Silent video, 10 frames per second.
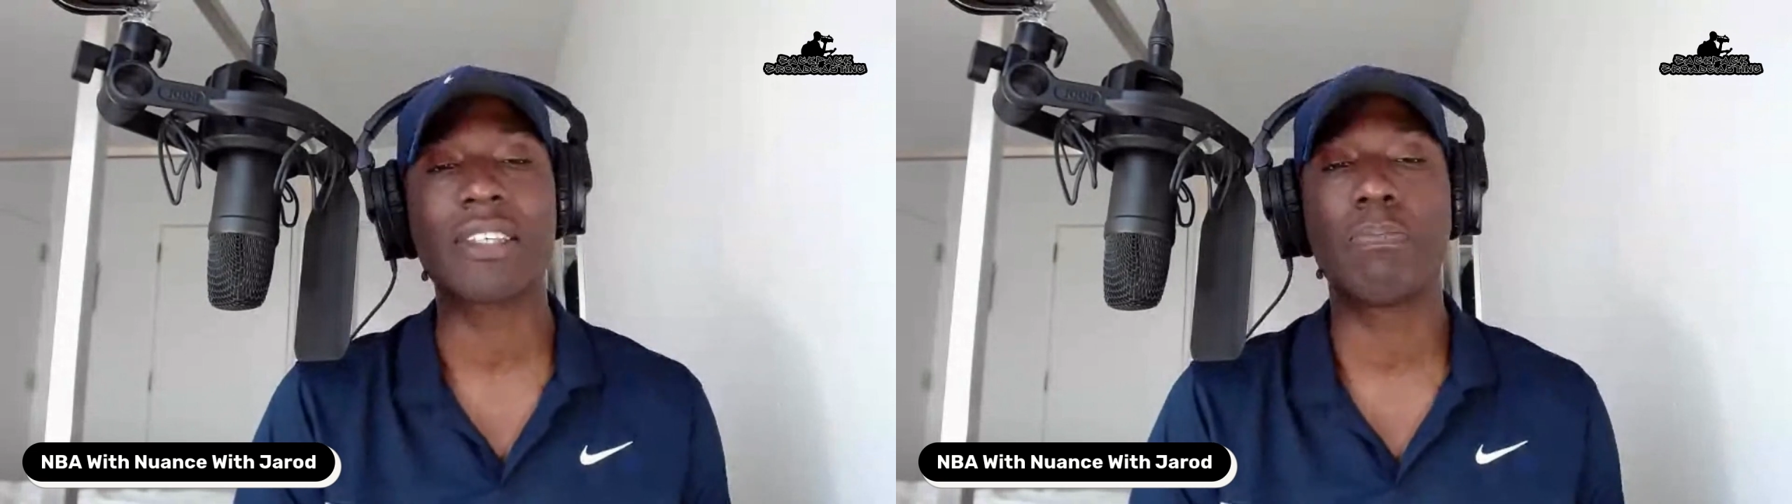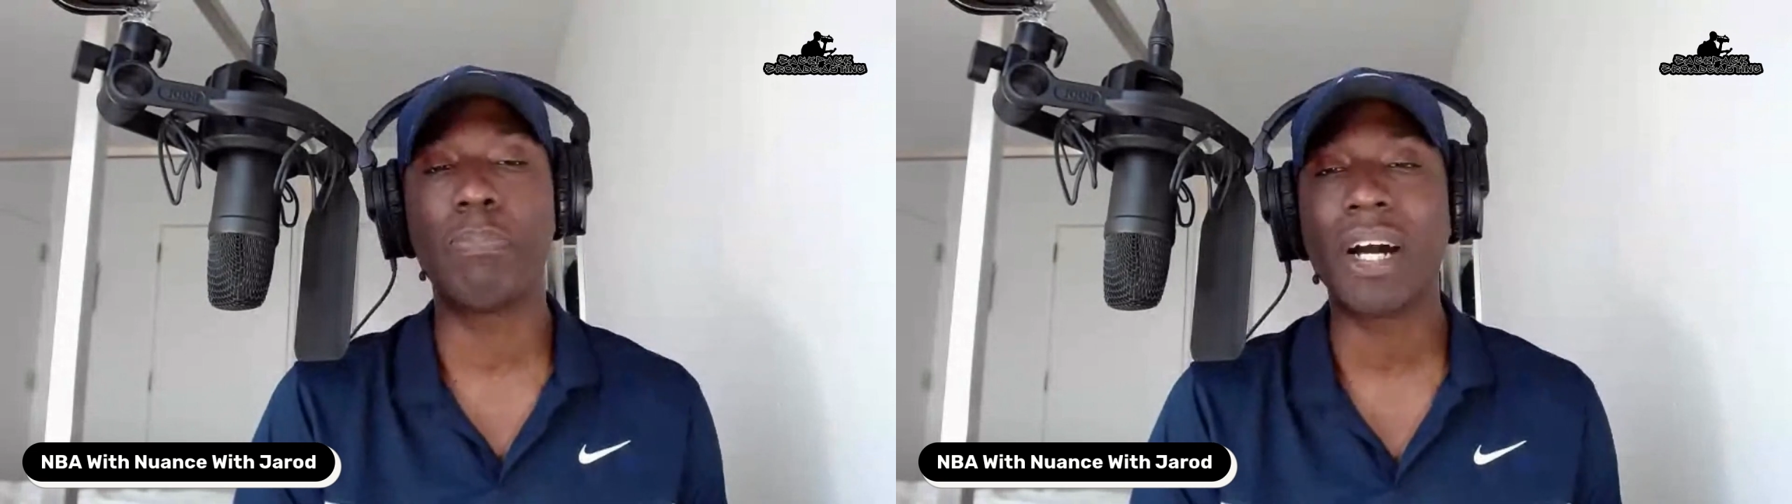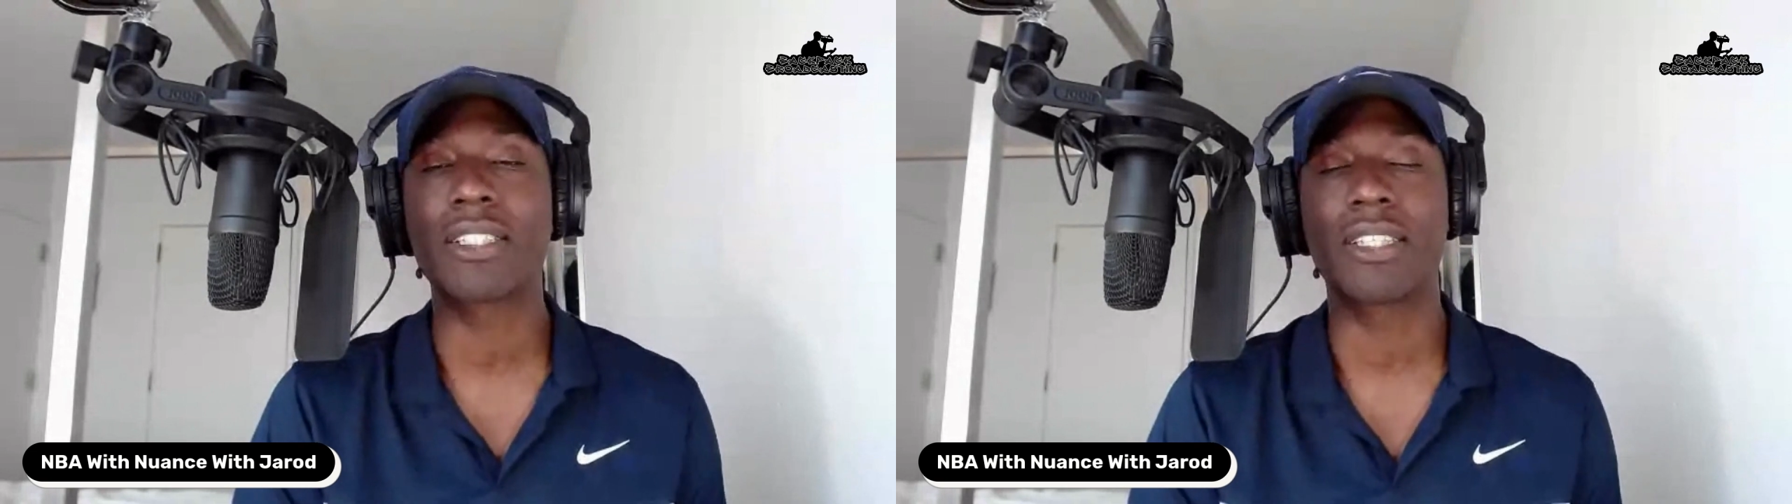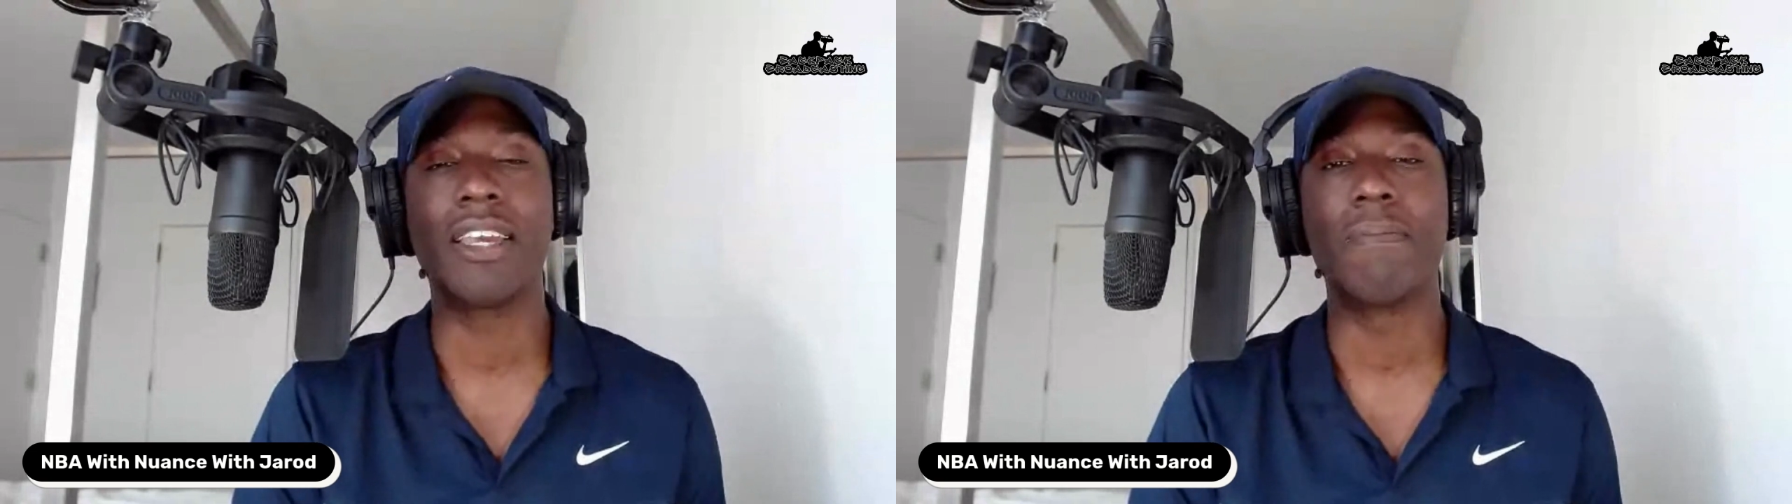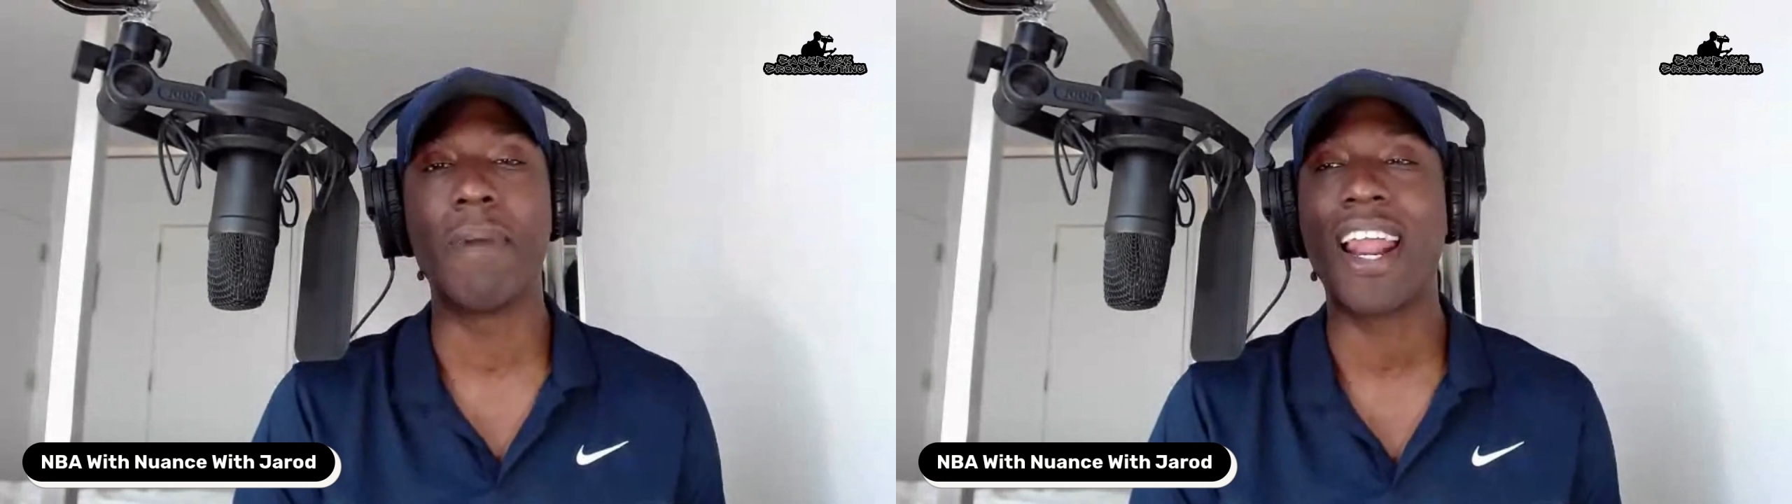this Bucks
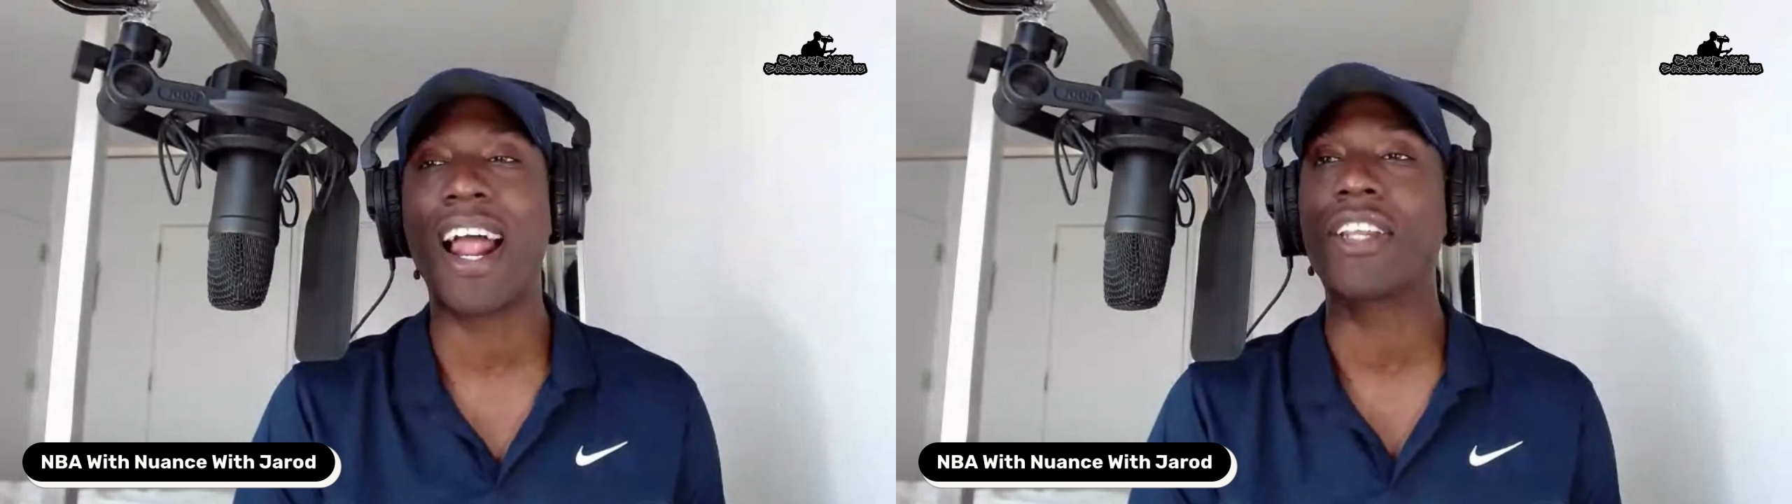team, man.